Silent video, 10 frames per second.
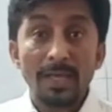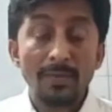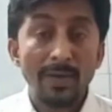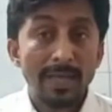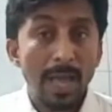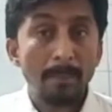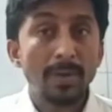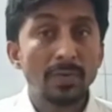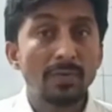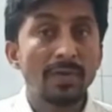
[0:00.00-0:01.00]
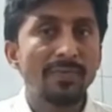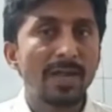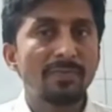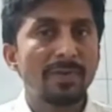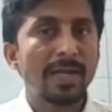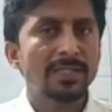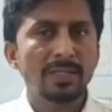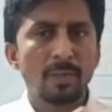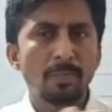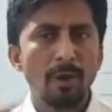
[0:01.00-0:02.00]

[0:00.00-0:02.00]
If I happen to define fraction in the